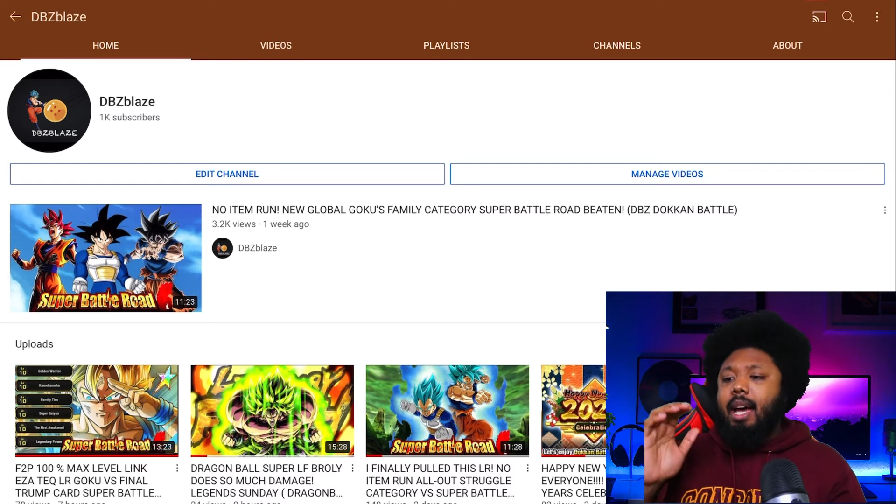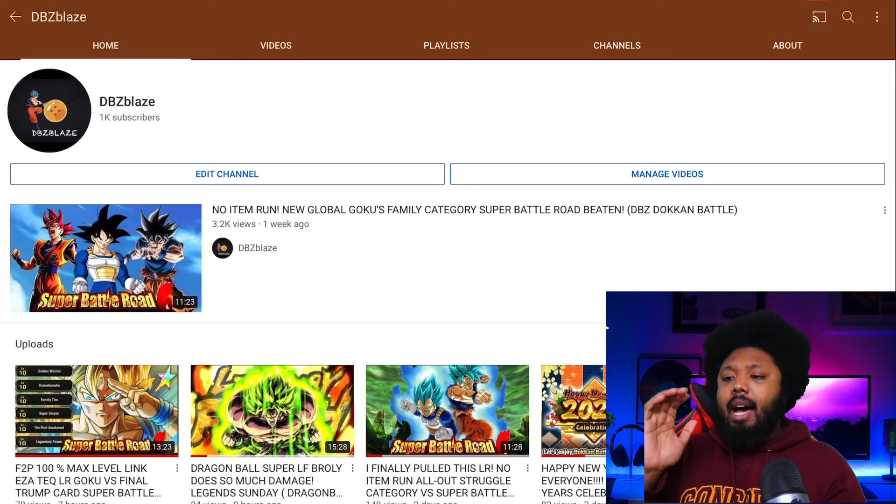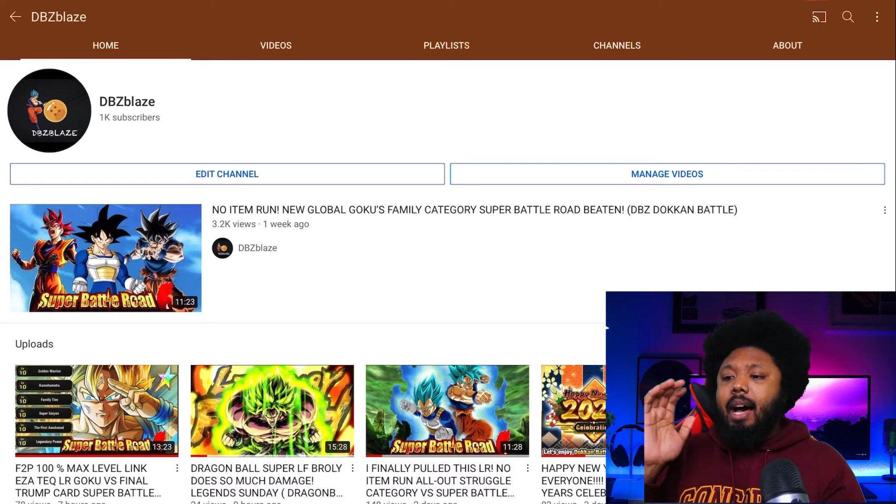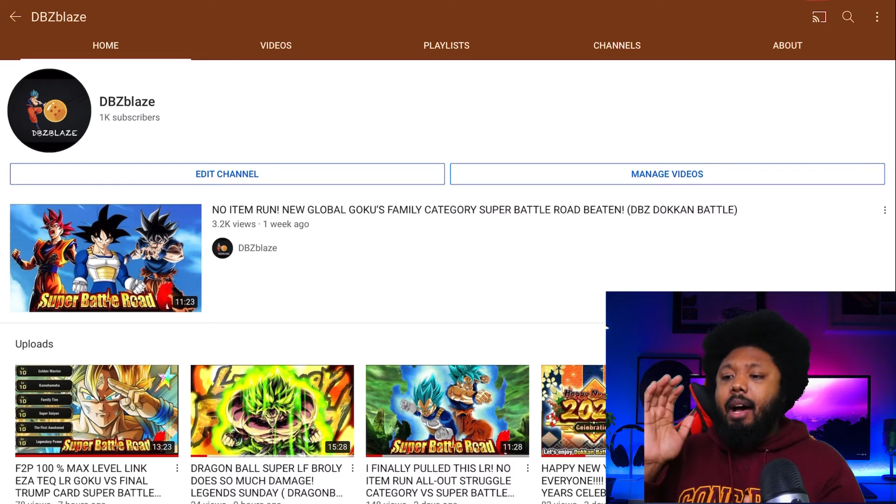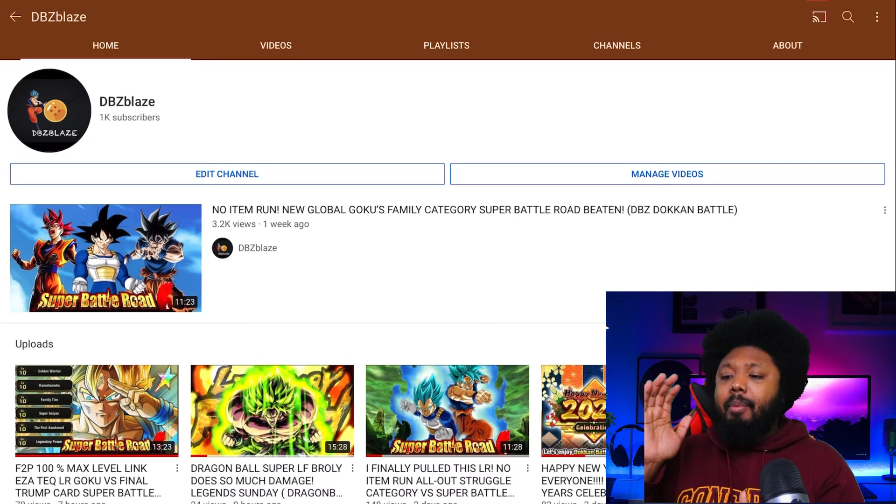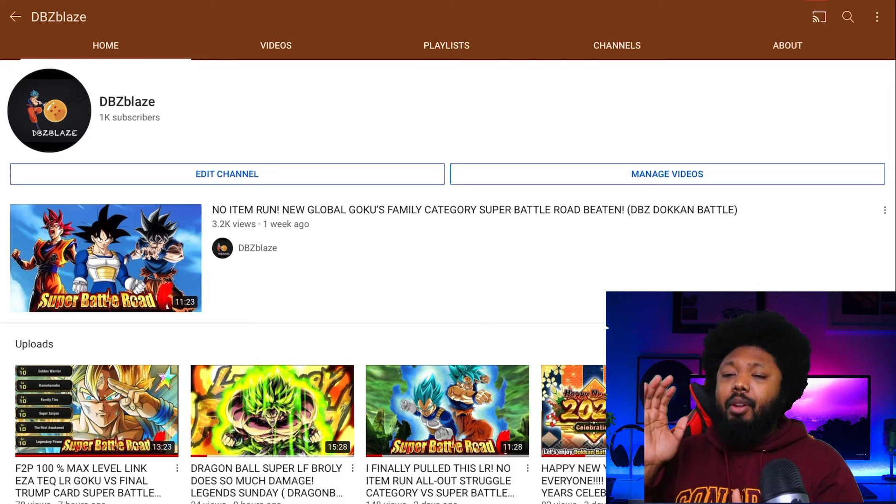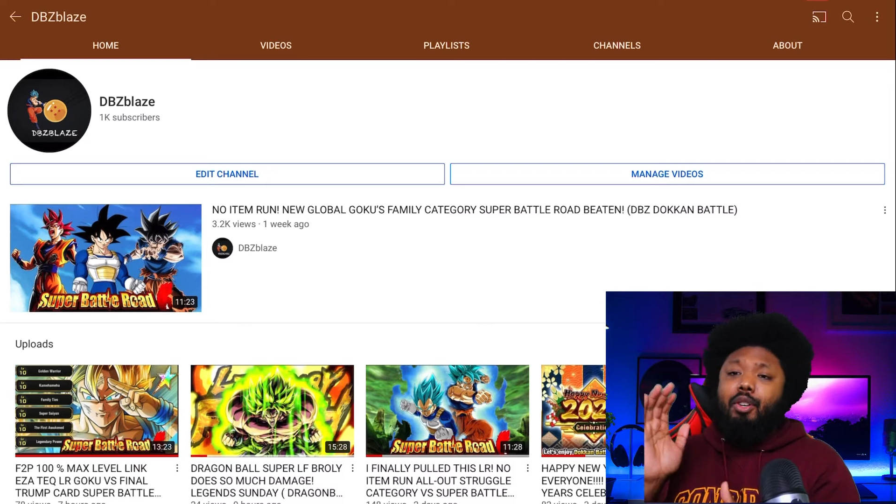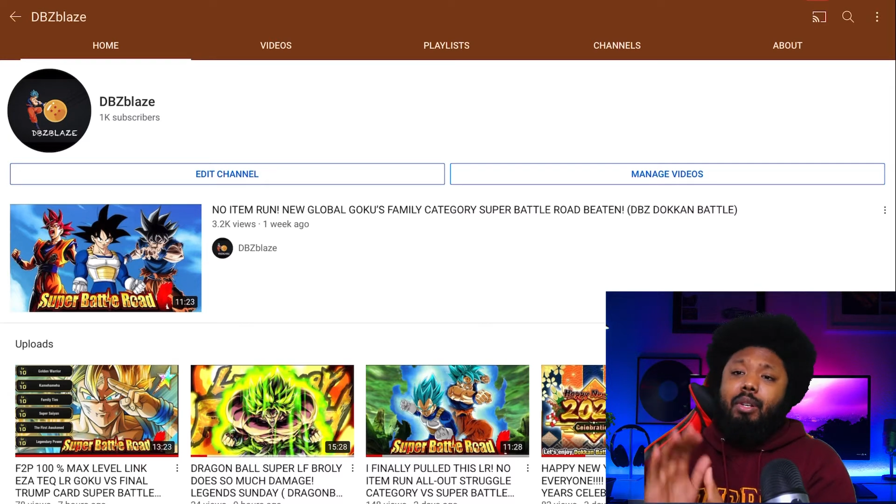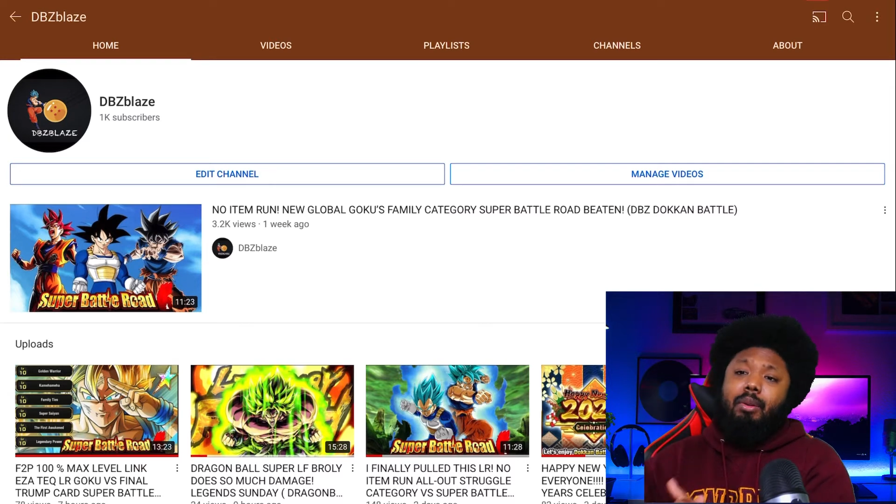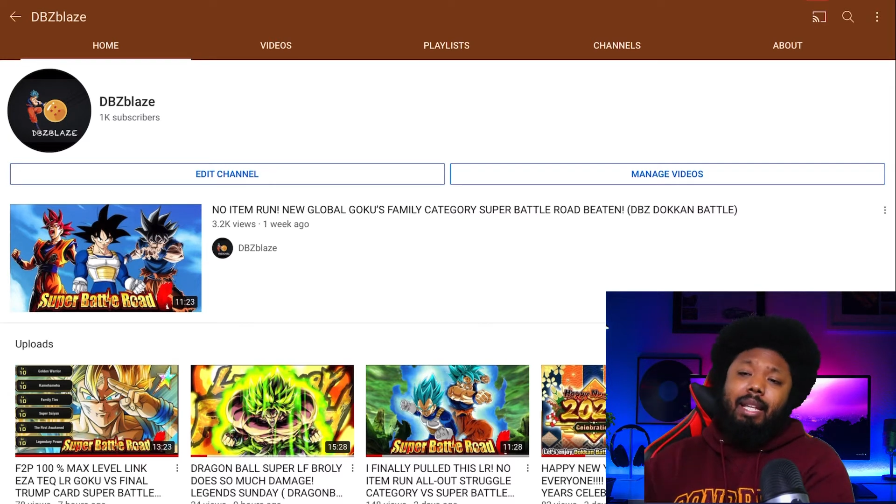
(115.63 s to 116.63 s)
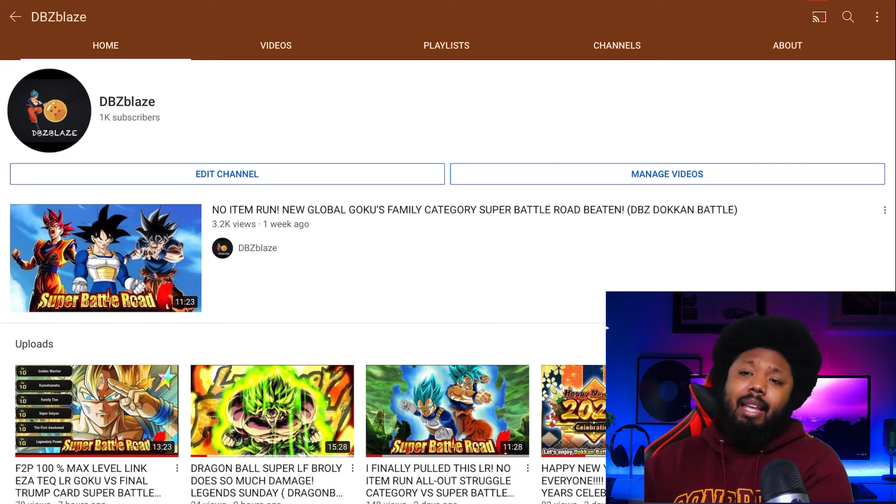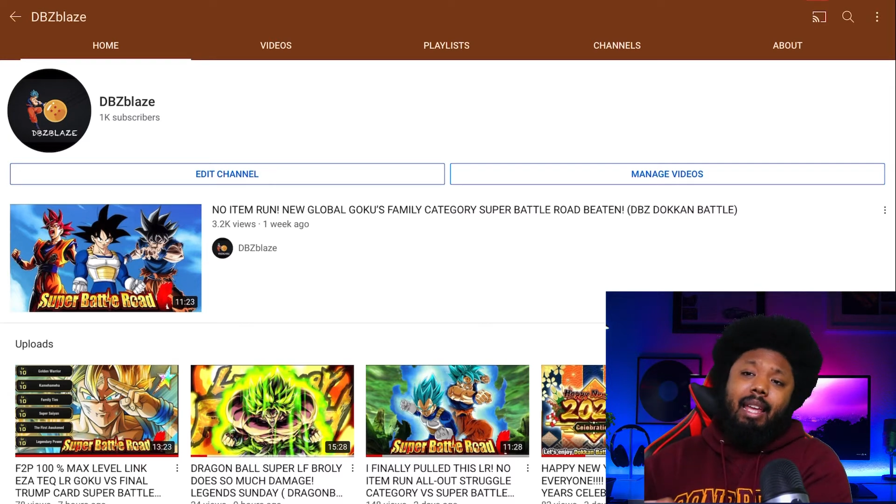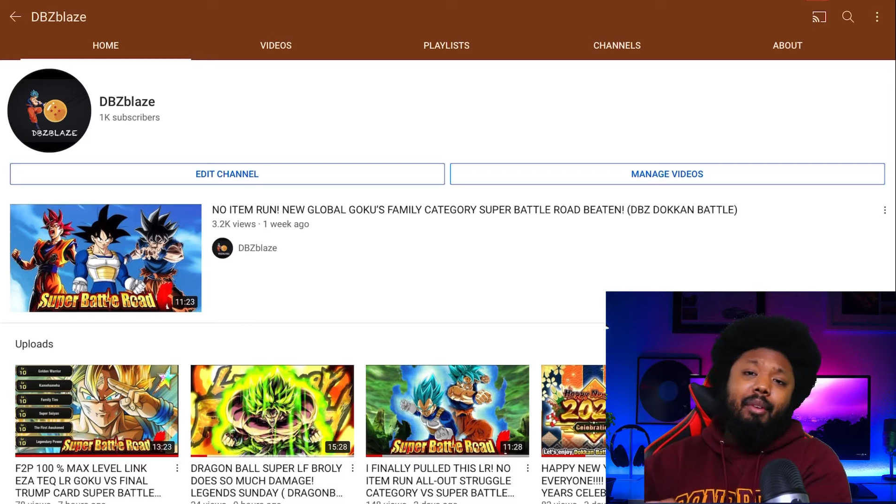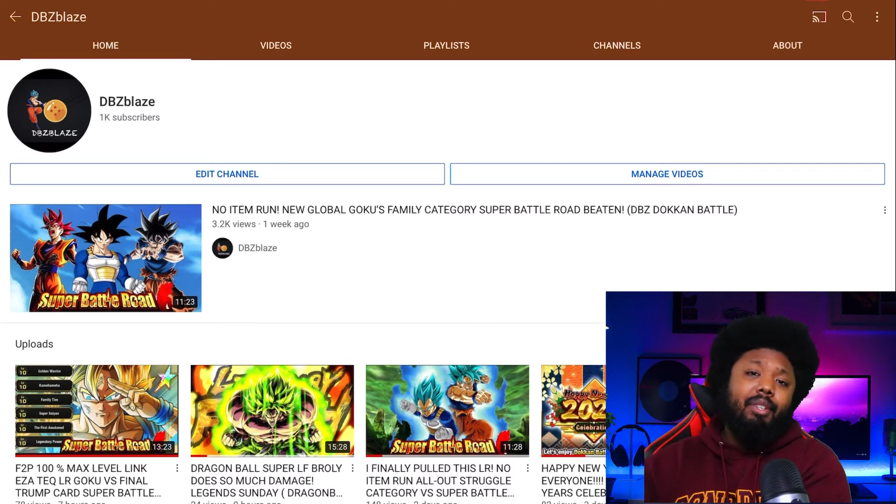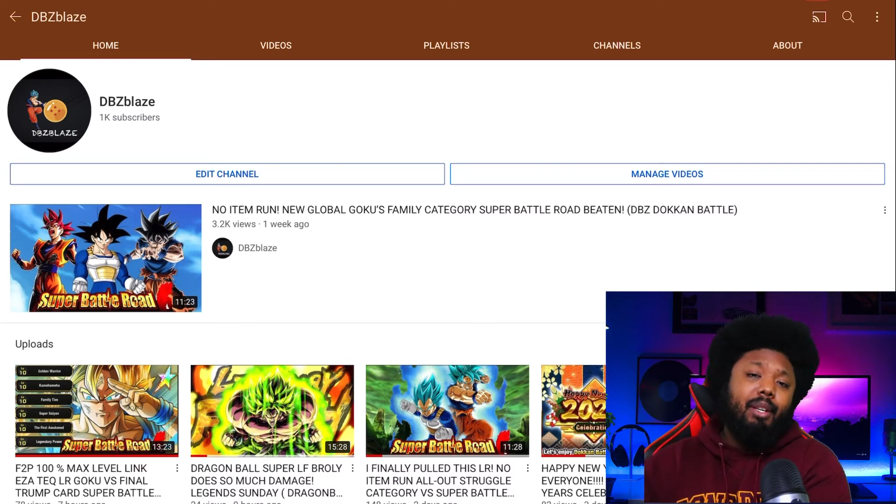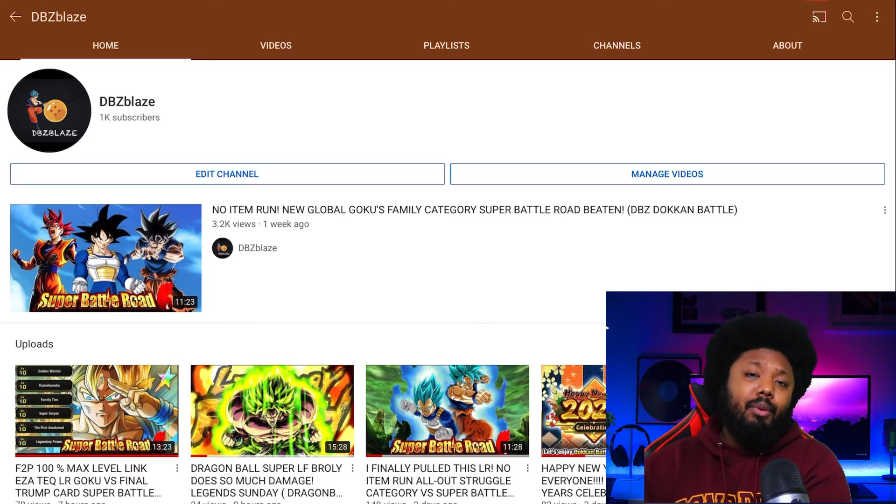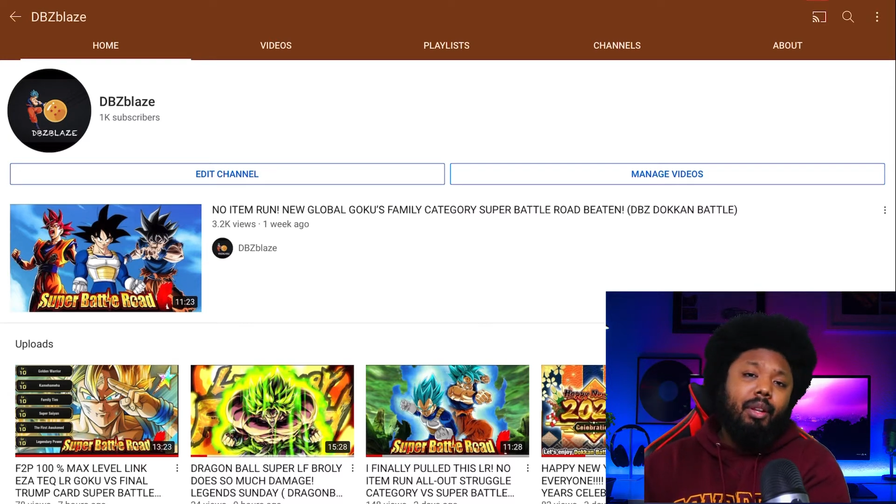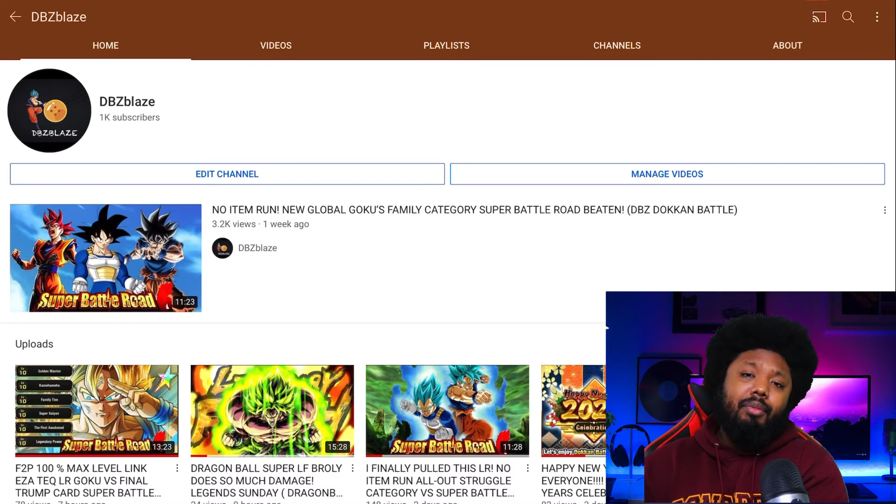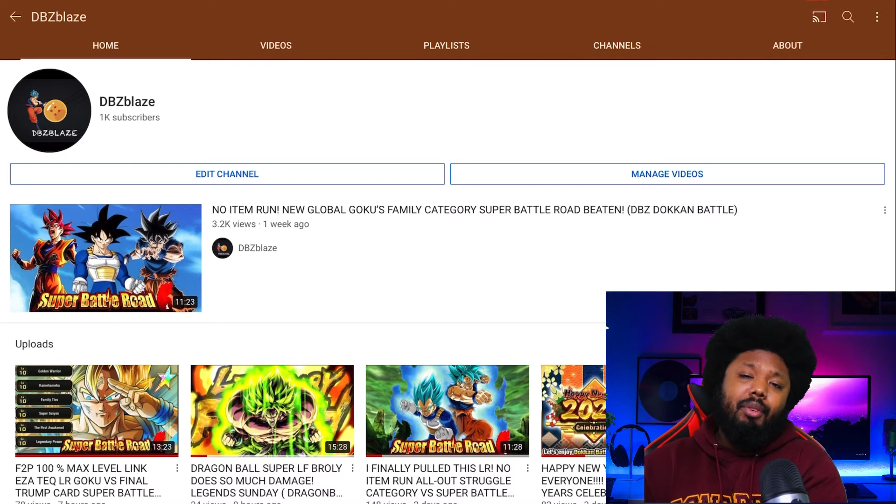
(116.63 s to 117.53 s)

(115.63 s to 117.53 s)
Um, and also, I want to thank every single one of